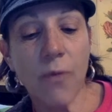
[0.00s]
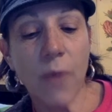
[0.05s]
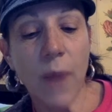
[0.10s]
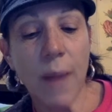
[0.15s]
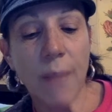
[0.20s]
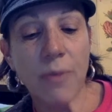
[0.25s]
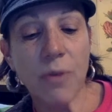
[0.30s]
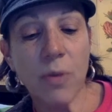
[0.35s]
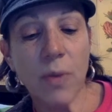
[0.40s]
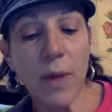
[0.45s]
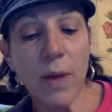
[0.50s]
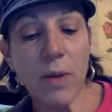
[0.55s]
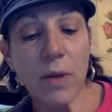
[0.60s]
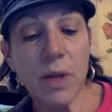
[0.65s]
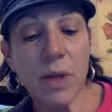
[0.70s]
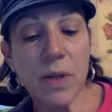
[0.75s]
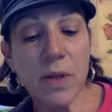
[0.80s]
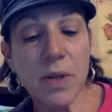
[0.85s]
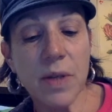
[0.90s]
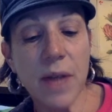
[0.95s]
wrapped around
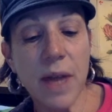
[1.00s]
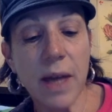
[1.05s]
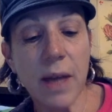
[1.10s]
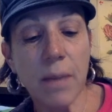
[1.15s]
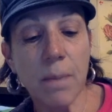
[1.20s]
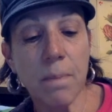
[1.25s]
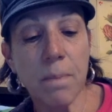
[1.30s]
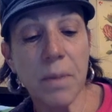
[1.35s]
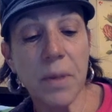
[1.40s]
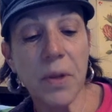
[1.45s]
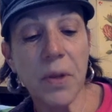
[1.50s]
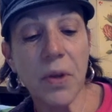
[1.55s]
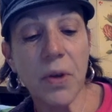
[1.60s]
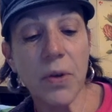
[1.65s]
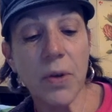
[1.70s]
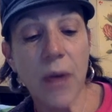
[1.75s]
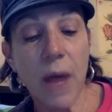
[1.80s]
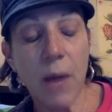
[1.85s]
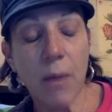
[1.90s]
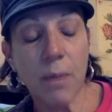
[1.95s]
his neck
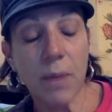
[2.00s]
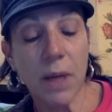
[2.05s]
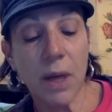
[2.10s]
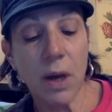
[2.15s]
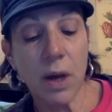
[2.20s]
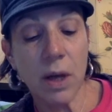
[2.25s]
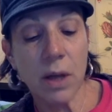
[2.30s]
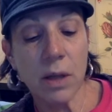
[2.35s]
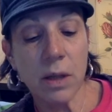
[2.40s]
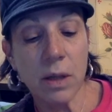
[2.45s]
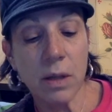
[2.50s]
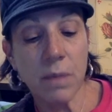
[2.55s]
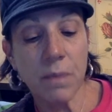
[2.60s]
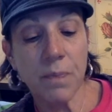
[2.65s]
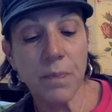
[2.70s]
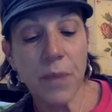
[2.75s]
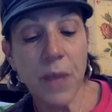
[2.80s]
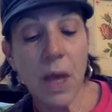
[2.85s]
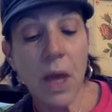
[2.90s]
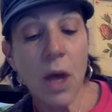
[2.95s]
billowed out behind him.
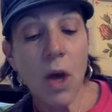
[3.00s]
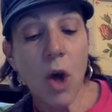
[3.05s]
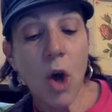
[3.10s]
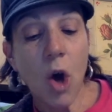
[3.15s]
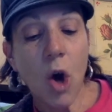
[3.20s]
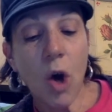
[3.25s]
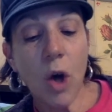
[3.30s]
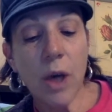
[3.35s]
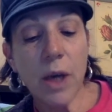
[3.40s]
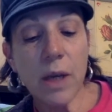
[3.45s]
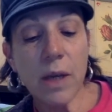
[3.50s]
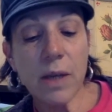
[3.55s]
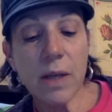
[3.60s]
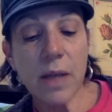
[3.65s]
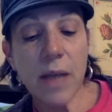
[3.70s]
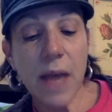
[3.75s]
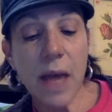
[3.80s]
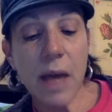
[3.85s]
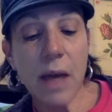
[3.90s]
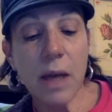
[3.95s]
On his
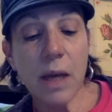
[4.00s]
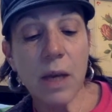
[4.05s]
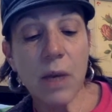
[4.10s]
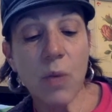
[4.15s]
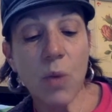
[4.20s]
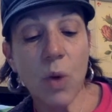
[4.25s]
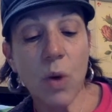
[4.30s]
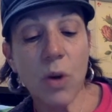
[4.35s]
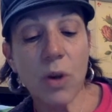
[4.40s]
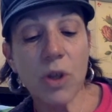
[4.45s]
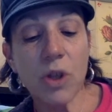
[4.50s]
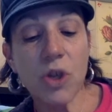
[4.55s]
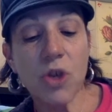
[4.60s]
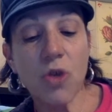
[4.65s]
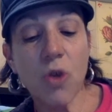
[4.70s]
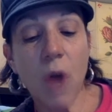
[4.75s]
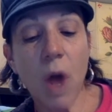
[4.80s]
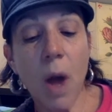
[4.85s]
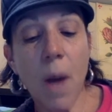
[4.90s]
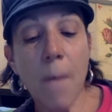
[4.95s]
head he wore a
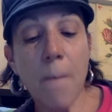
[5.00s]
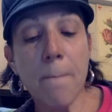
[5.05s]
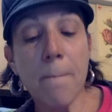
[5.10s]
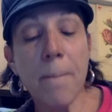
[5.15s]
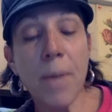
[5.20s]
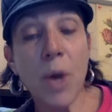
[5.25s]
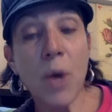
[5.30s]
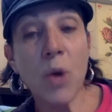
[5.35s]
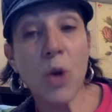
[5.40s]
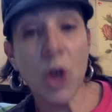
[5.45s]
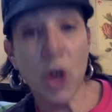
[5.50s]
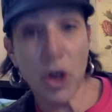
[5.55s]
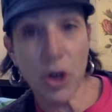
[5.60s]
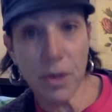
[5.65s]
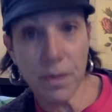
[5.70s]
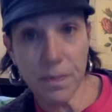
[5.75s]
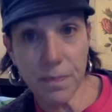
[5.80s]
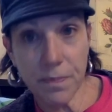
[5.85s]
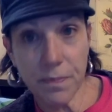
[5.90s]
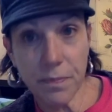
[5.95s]
straw boater.
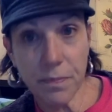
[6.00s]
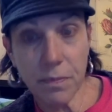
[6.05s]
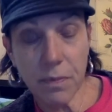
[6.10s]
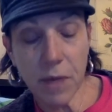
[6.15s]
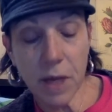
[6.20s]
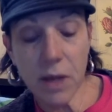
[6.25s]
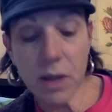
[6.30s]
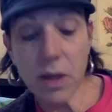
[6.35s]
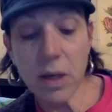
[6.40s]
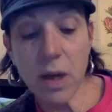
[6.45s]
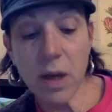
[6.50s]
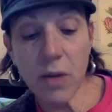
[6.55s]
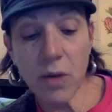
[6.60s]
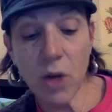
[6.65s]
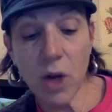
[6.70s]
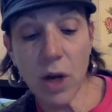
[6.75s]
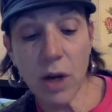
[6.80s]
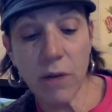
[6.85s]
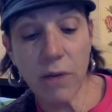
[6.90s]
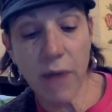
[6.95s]
That's another
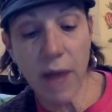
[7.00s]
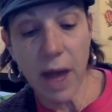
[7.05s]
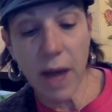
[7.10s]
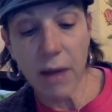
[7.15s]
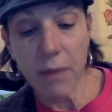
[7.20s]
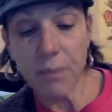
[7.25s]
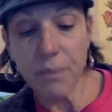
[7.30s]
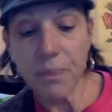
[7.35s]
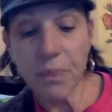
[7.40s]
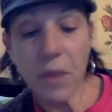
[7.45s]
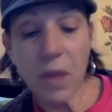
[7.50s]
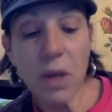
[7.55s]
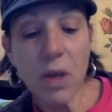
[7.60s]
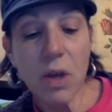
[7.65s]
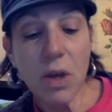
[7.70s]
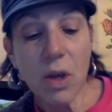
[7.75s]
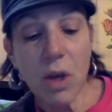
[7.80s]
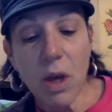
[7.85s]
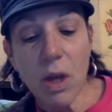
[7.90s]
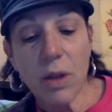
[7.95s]
kind of hat.
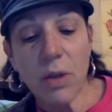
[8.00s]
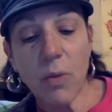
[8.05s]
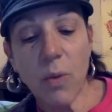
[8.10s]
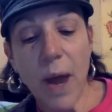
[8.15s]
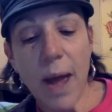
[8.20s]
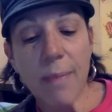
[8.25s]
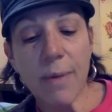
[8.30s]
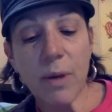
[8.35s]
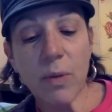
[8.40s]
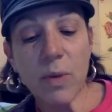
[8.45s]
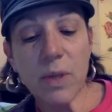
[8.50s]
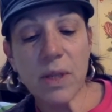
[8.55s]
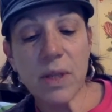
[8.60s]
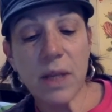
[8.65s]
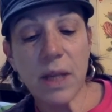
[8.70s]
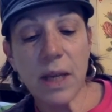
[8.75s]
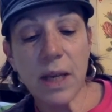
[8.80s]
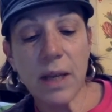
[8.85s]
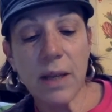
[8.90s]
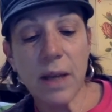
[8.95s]
The rabbit was
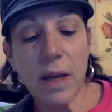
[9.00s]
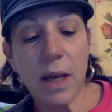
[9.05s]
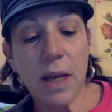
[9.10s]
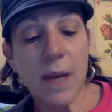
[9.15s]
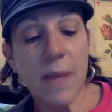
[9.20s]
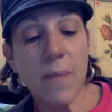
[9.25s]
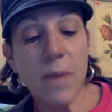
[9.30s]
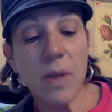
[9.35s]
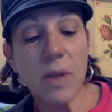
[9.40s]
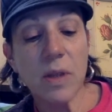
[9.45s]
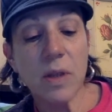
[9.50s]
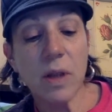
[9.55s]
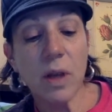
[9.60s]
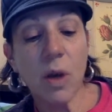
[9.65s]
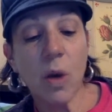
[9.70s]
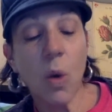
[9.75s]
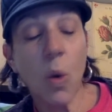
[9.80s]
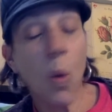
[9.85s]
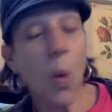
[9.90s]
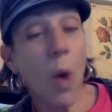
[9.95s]
thinking that he must look
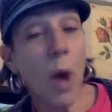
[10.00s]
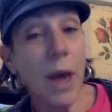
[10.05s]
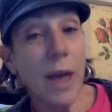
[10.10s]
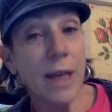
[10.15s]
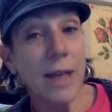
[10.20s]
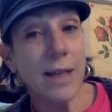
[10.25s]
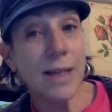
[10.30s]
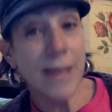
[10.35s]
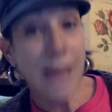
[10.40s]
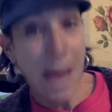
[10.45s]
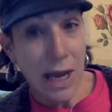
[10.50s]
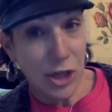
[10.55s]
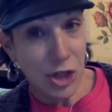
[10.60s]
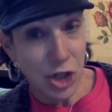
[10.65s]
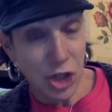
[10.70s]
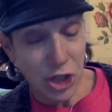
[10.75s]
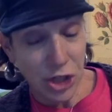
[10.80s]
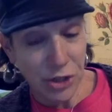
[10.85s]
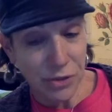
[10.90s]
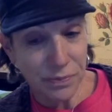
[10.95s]
quite
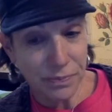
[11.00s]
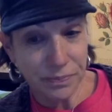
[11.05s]
dashing.